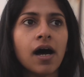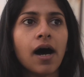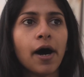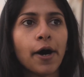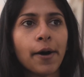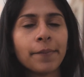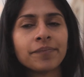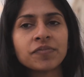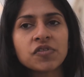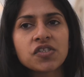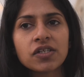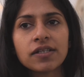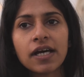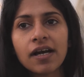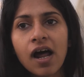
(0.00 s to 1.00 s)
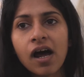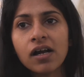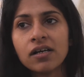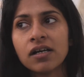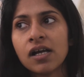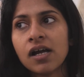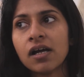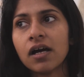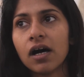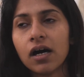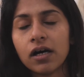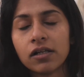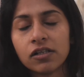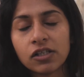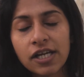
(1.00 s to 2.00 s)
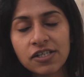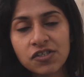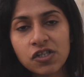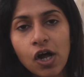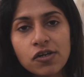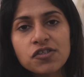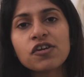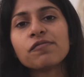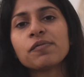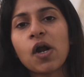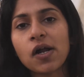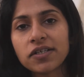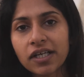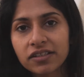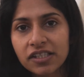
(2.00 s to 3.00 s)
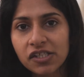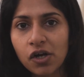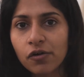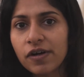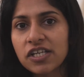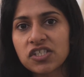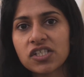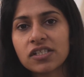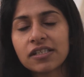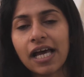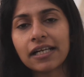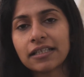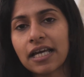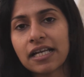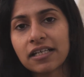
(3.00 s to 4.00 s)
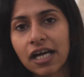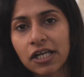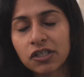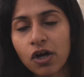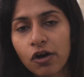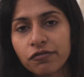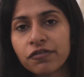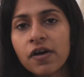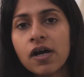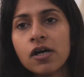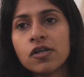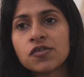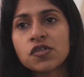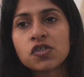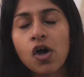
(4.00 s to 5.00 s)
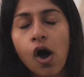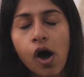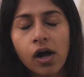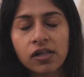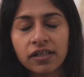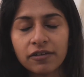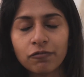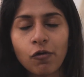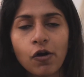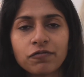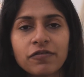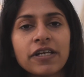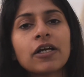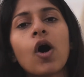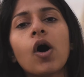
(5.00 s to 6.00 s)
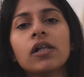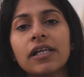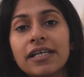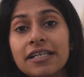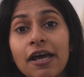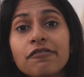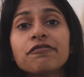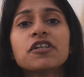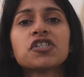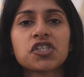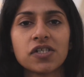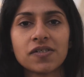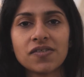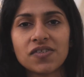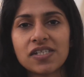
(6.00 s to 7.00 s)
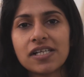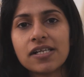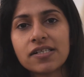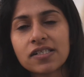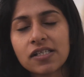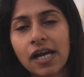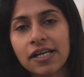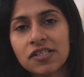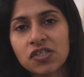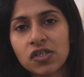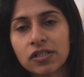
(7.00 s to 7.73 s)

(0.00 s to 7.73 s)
So there's lots of product innovation that can kind of solve what we call inefficiencies, right?